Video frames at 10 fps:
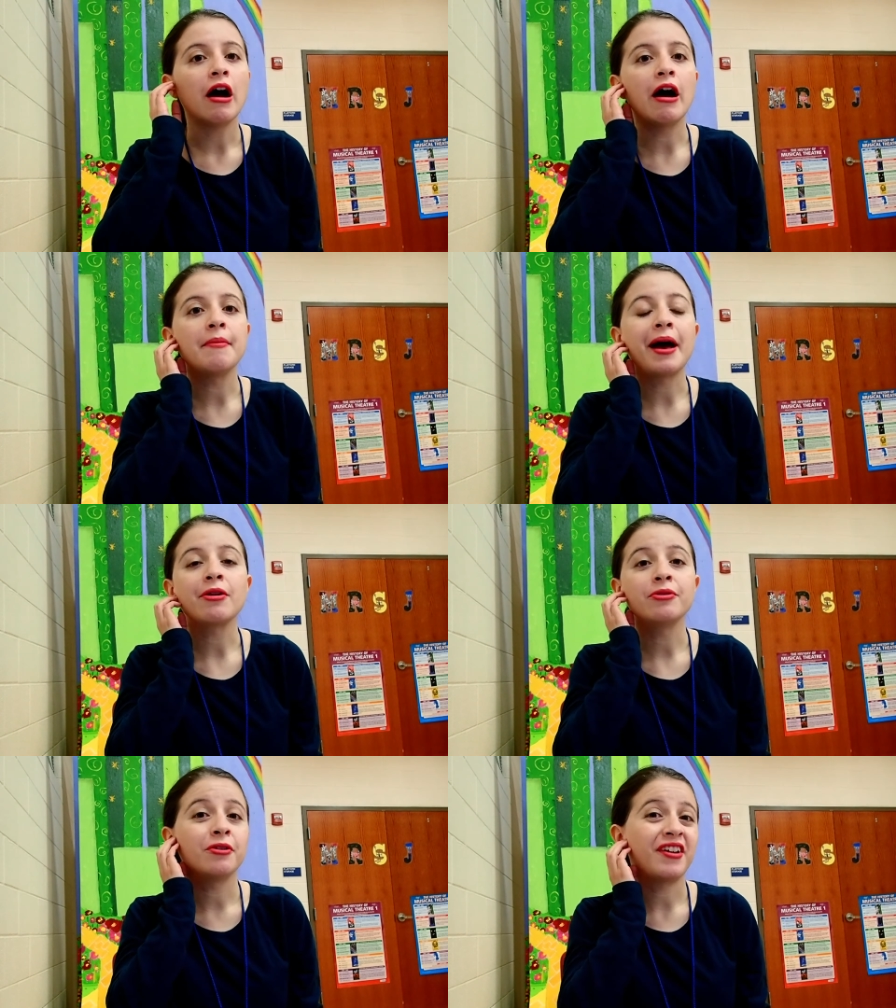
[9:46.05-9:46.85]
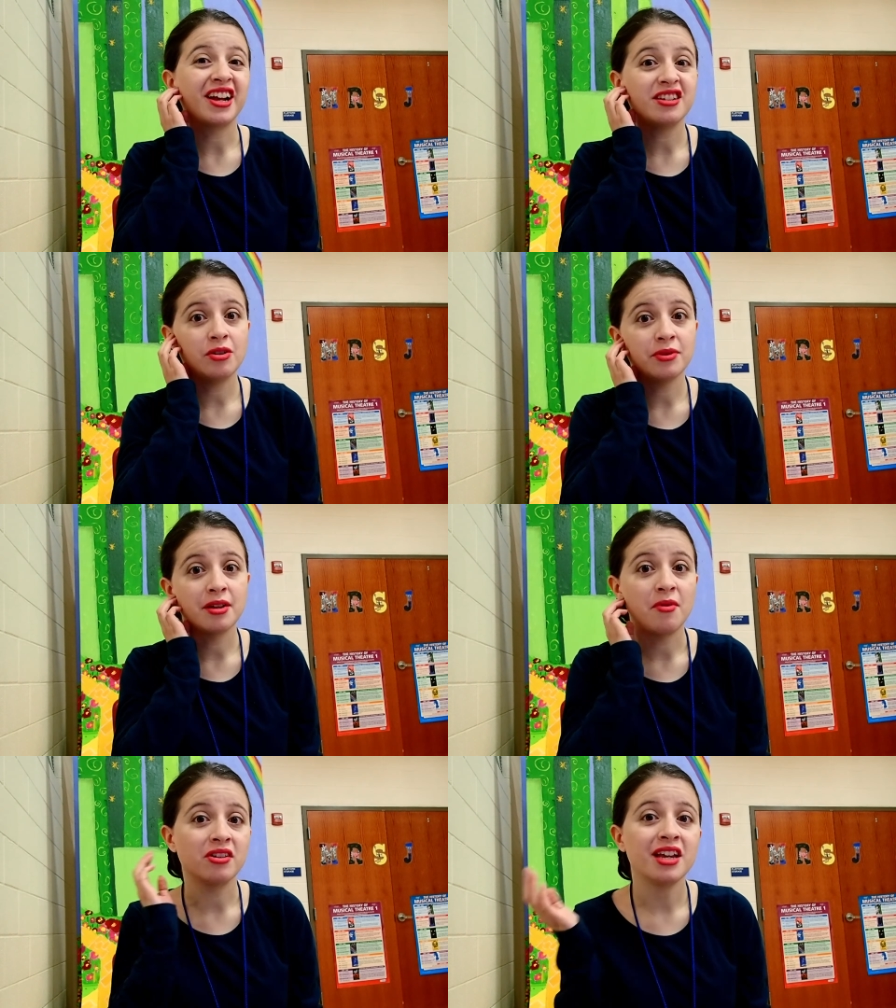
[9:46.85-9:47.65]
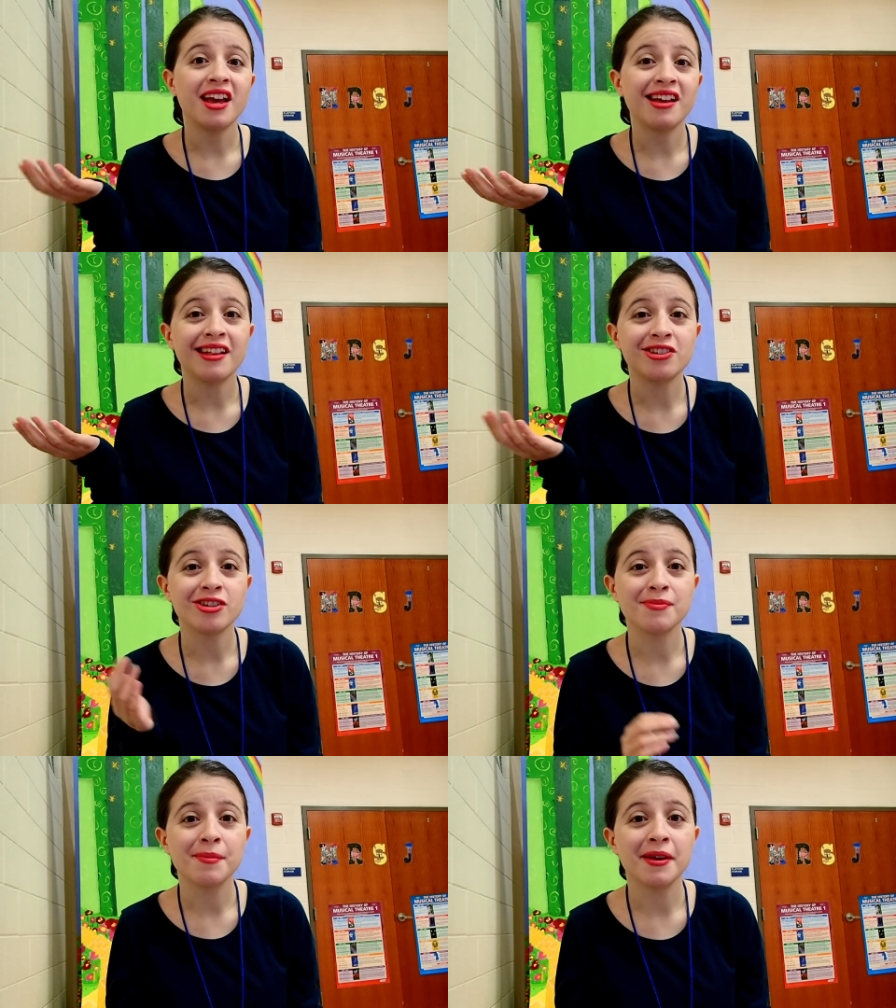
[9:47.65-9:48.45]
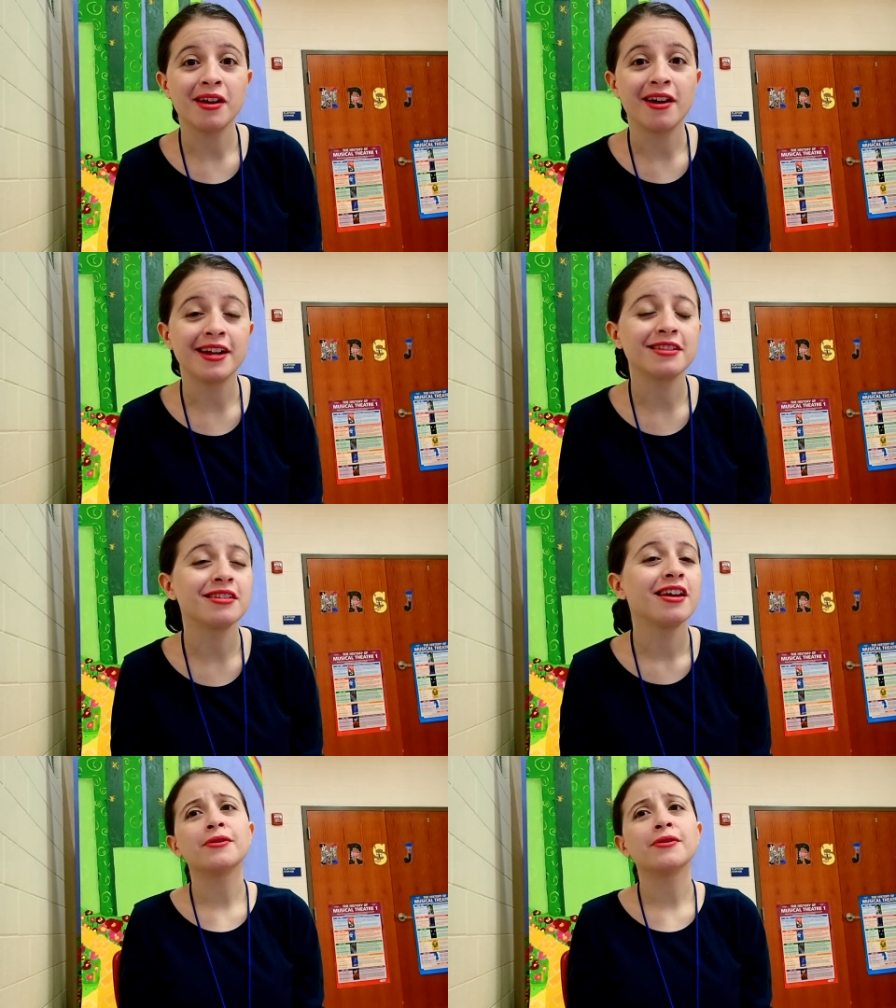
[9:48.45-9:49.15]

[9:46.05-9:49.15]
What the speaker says: I don't know if I could deal with them all day, and that's just me being honest.